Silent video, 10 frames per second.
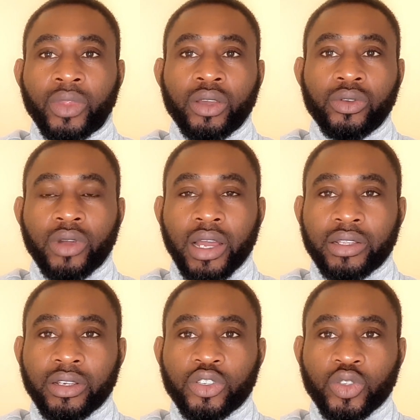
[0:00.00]
You
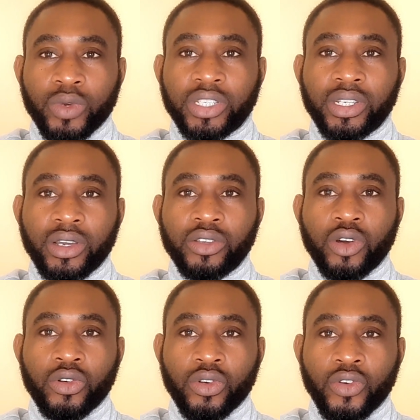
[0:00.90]
can switch
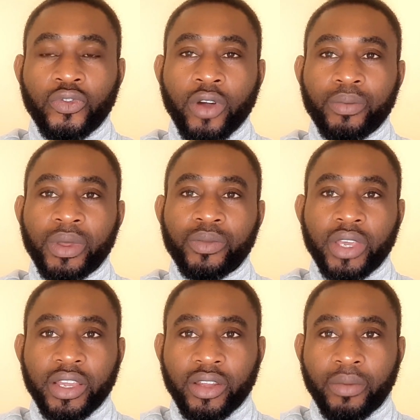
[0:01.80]
your role from
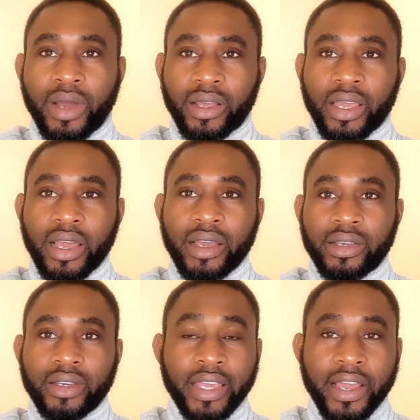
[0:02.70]
a normal
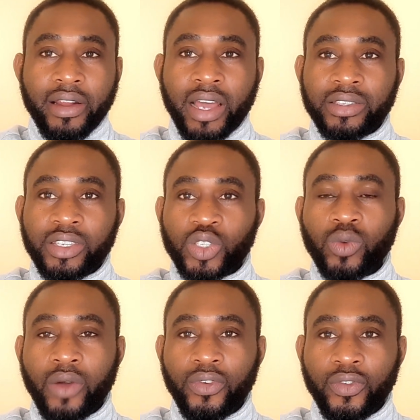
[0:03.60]
carer
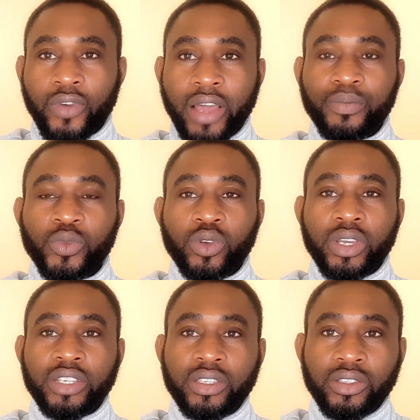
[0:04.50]
6145 to a
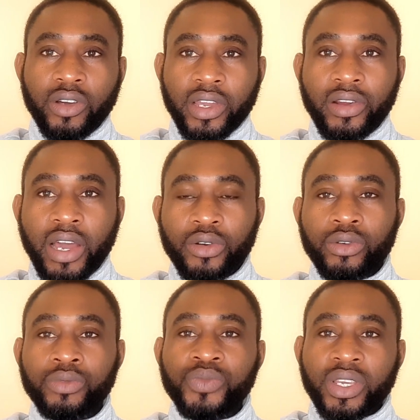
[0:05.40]
senior carer
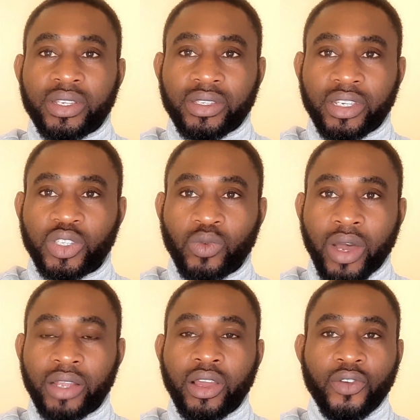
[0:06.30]
role
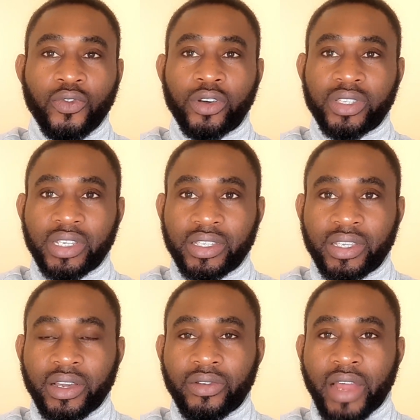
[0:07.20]

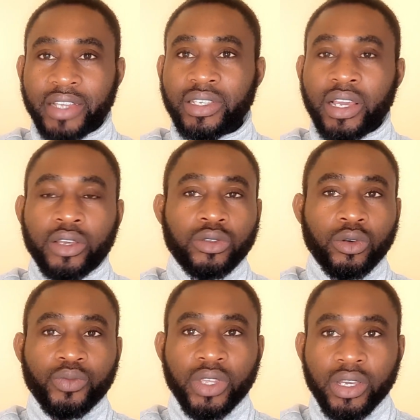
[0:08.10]
6146, right?
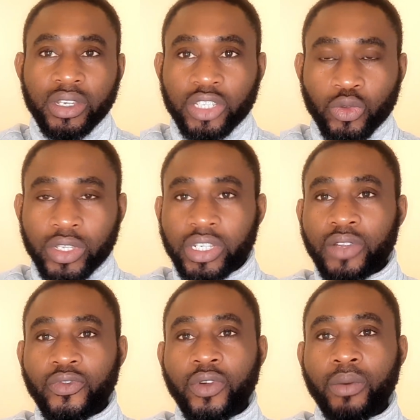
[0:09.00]
So switching
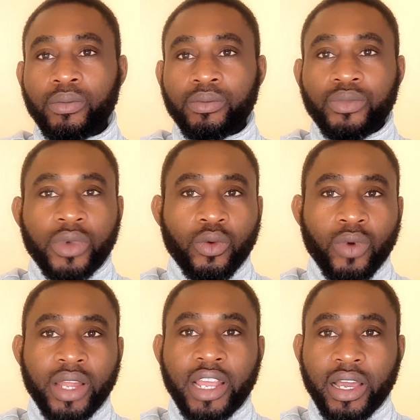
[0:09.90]
from
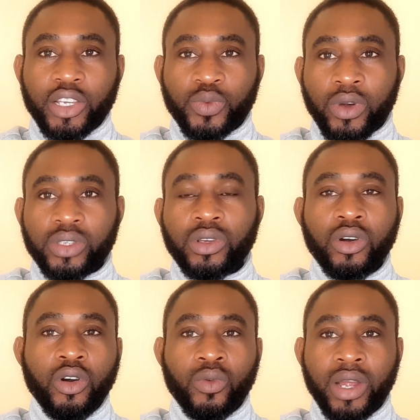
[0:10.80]
one sponsor
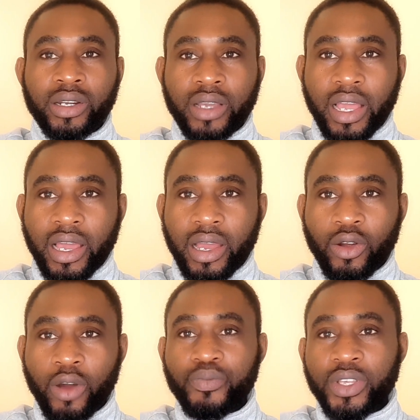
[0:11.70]
or one
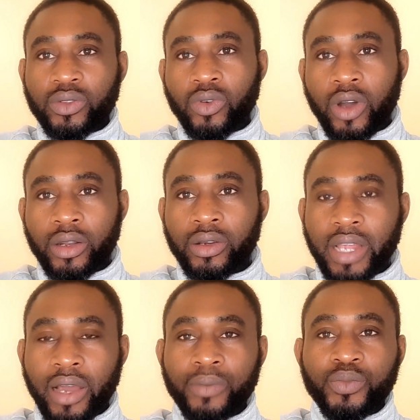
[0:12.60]
company to
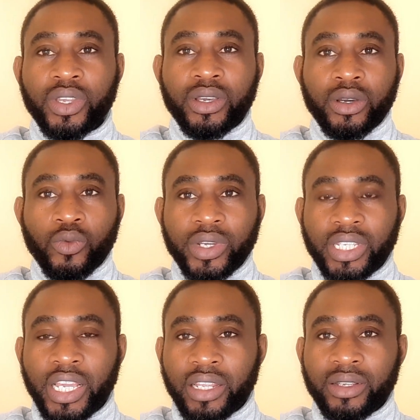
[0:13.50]
another
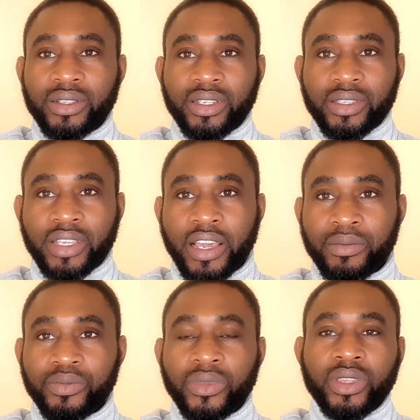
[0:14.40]
within the
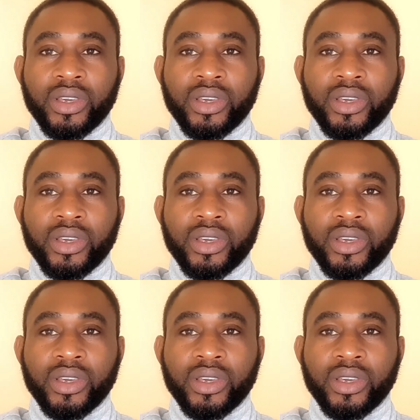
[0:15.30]
same